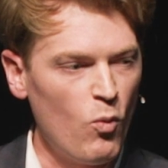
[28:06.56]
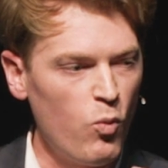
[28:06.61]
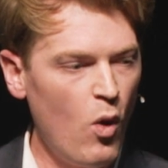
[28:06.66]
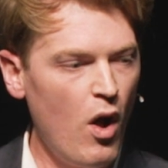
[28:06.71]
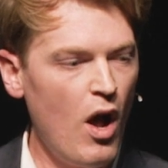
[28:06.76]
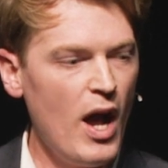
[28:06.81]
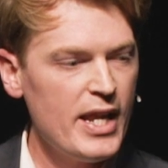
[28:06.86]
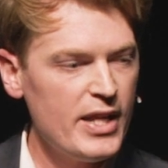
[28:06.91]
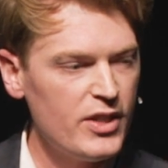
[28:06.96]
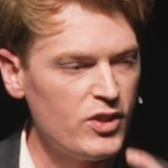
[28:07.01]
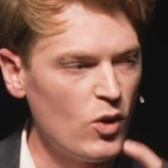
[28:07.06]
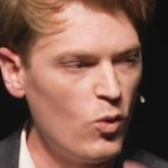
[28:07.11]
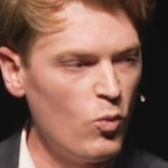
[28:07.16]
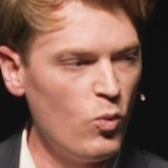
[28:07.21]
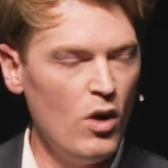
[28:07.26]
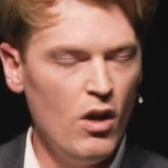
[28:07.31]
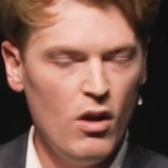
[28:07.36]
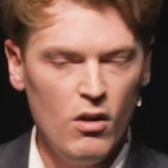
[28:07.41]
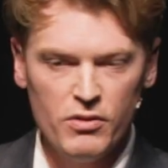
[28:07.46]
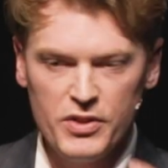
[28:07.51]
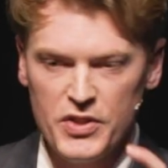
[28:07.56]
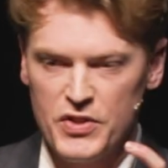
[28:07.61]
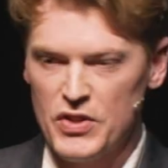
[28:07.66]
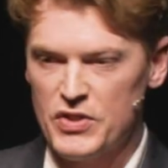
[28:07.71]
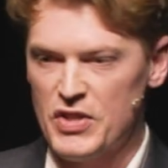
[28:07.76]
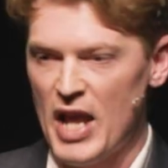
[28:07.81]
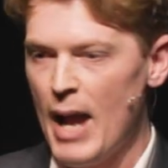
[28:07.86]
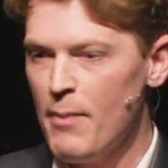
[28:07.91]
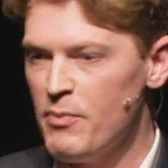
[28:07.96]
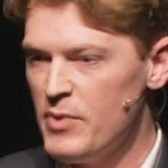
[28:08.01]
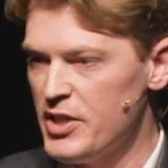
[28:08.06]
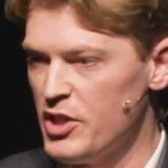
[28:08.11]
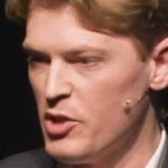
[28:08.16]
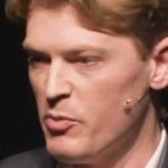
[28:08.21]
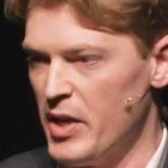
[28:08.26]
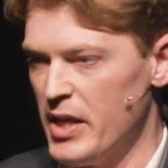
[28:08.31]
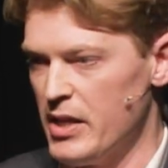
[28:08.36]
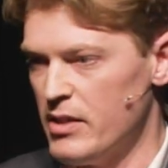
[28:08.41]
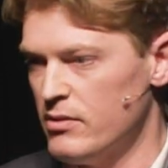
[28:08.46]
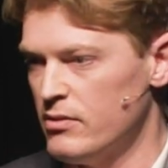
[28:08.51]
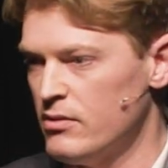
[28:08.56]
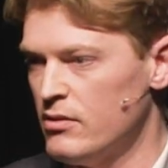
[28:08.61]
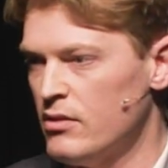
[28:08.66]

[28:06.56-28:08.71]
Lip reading: why in the world is this happening to me?